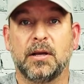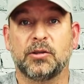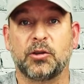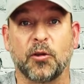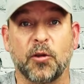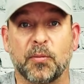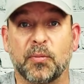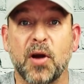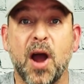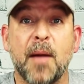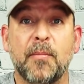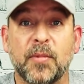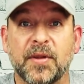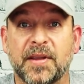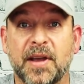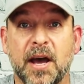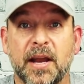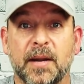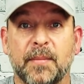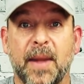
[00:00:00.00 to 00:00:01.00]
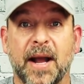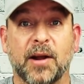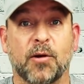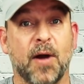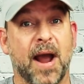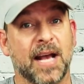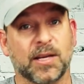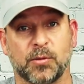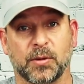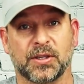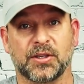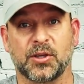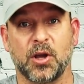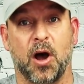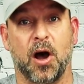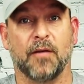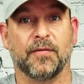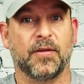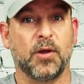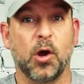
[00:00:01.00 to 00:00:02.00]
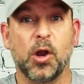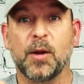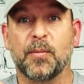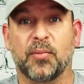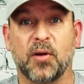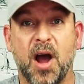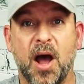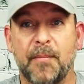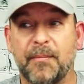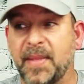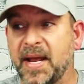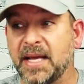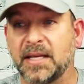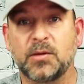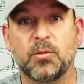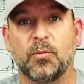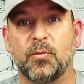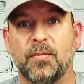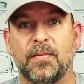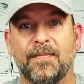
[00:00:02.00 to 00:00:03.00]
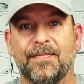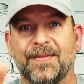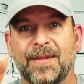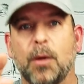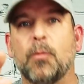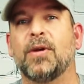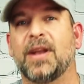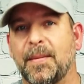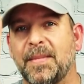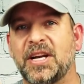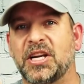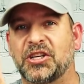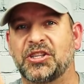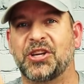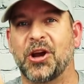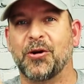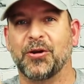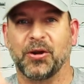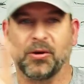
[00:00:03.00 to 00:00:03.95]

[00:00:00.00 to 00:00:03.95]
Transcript: So the problem with cutting my grass was solved. The only problem is, well, let me just show